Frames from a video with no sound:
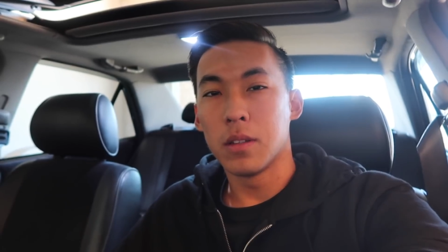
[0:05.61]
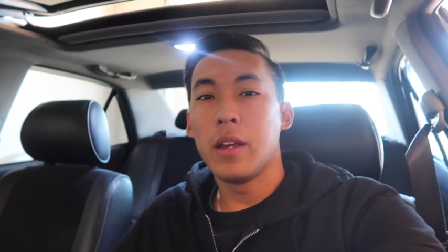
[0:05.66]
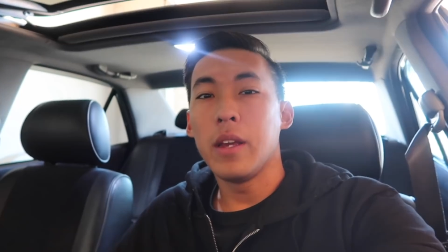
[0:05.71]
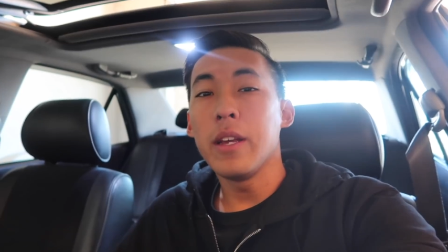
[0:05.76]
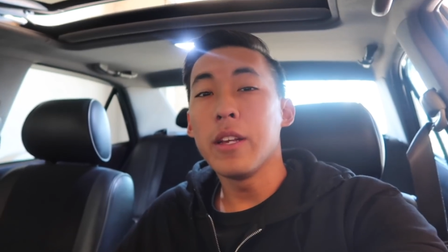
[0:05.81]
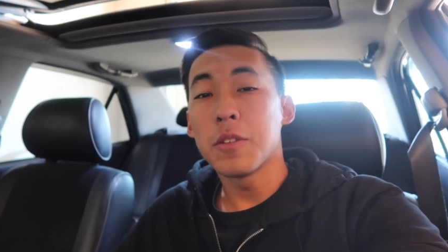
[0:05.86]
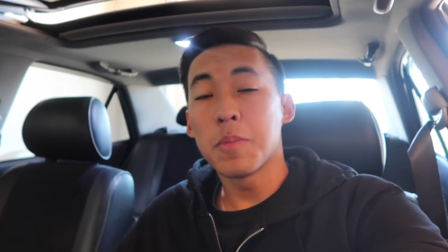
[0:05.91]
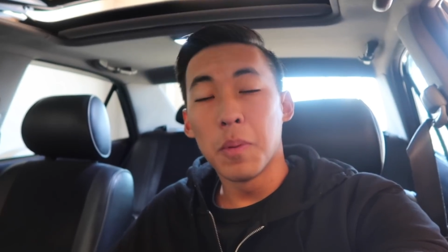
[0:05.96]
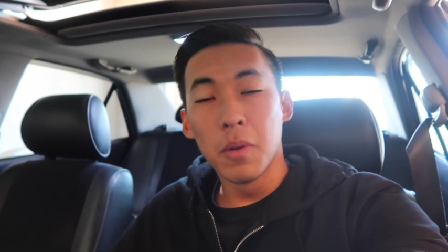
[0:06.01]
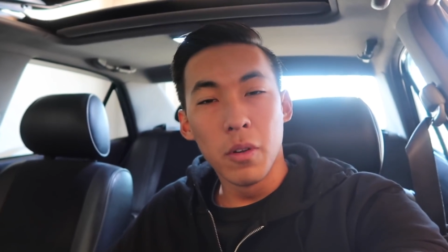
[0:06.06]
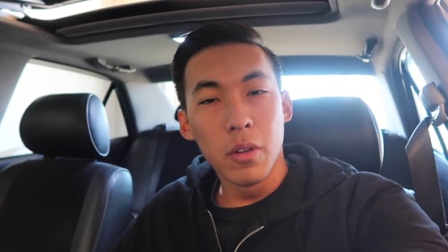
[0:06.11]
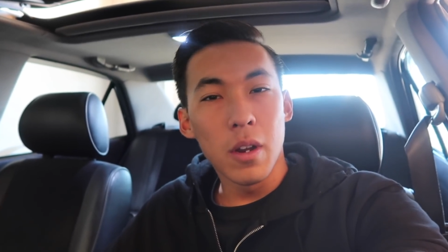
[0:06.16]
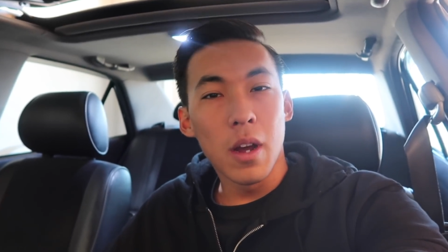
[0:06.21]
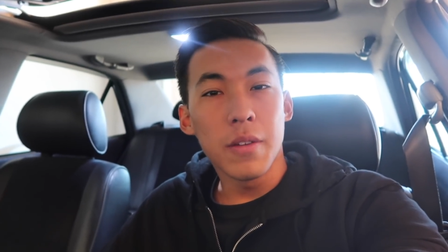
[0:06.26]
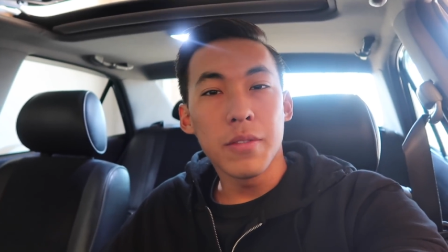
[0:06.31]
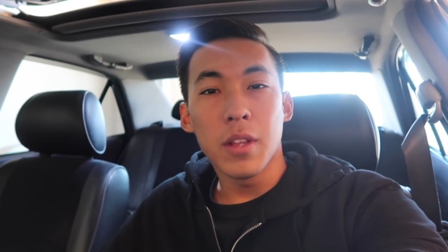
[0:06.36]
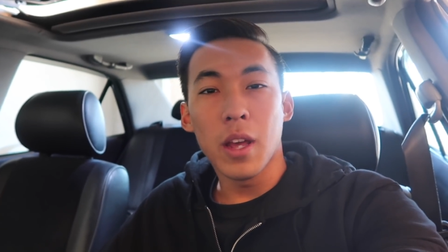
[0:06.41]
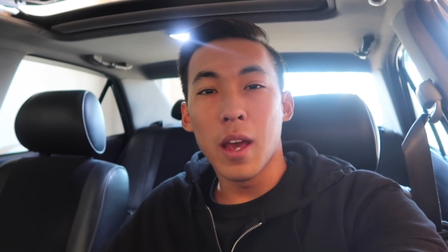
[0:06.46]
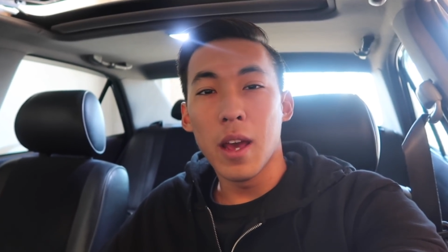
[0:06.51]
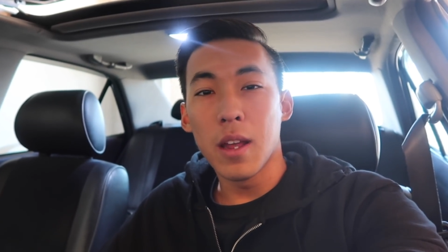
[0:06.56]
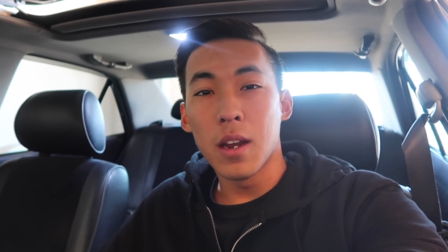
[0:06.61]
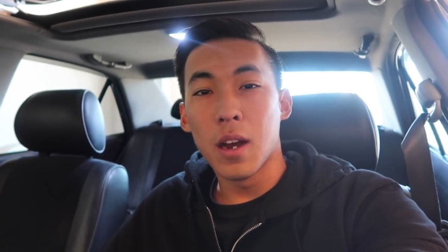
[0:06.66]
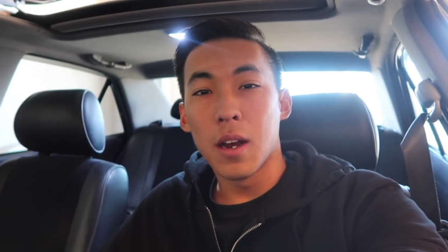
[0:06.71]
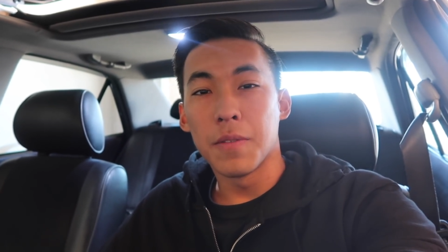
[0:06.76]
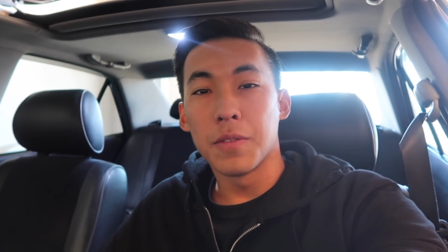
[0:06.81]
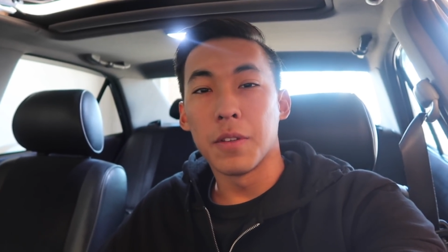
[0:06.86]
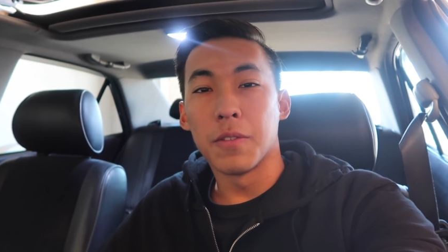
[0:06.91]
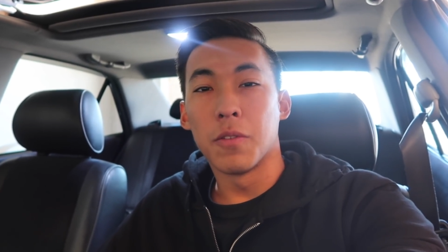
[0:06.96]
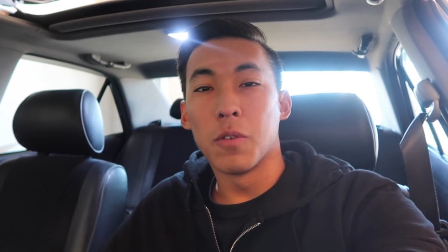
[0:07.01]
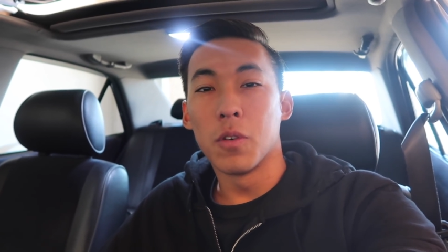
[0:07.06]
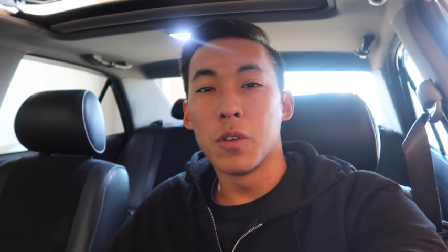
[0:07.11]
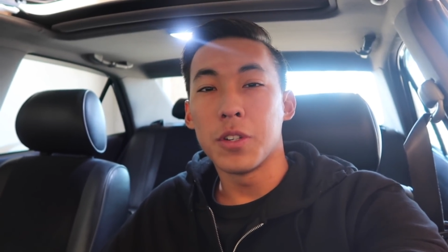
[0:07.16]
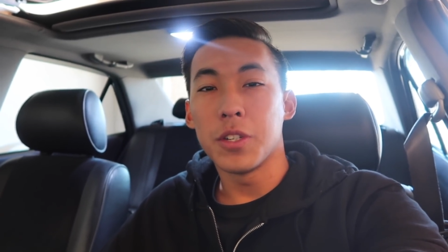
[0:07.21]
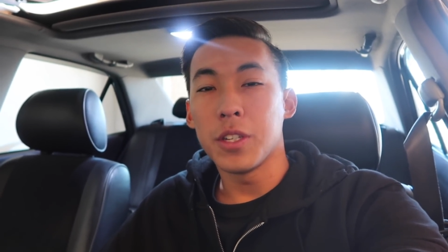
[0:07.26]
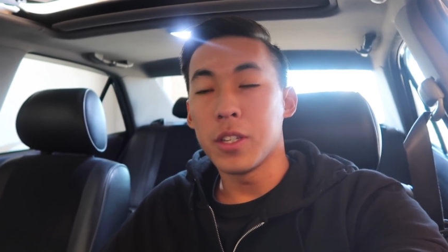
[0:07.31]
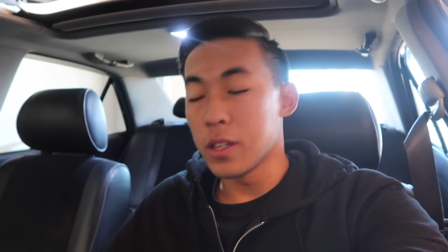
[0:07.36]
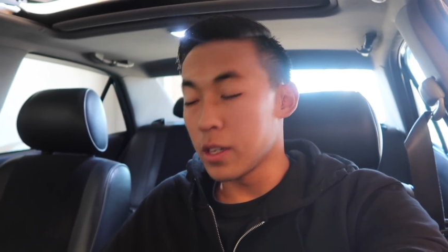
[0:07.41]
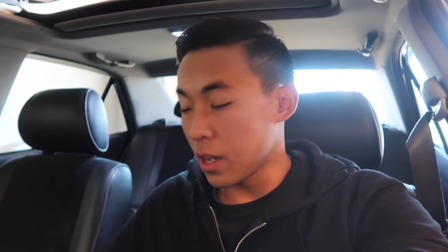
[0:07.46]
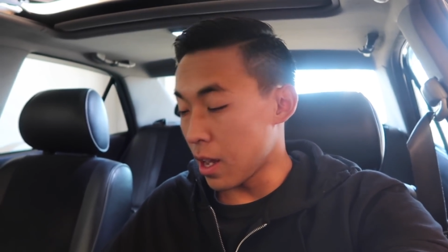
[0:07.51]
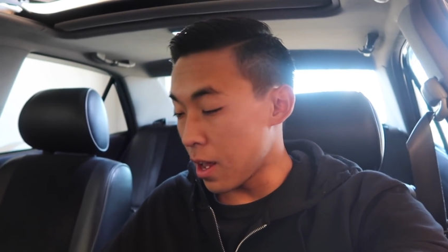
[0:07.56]
He's pulling off the head off the
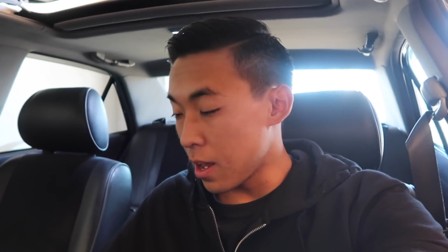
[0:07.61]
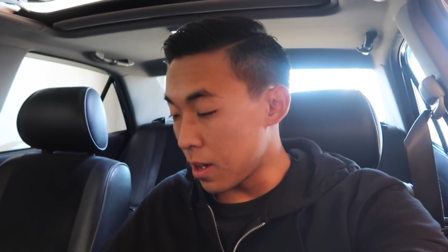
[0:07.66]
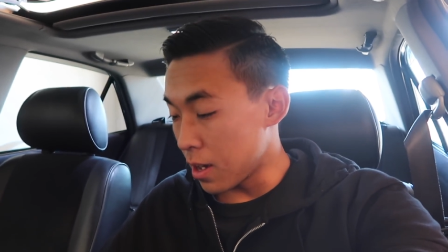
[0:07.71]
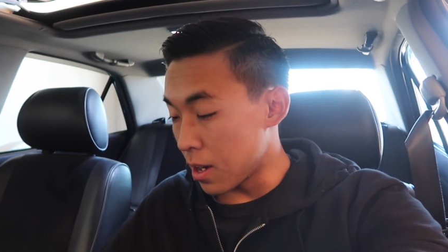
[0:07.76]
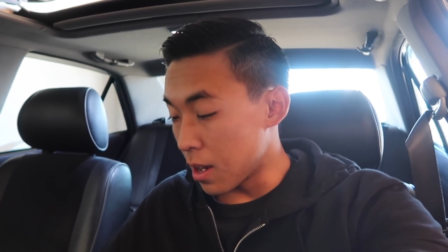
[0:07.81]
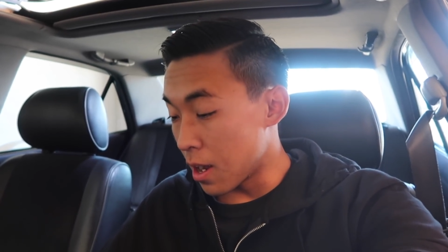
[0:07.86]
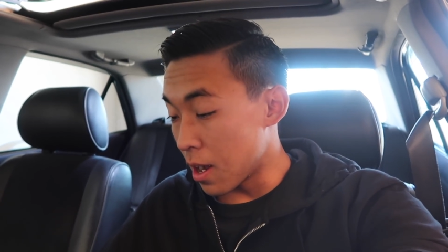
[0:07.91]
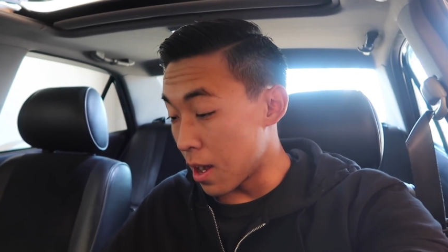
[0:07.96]
4G again.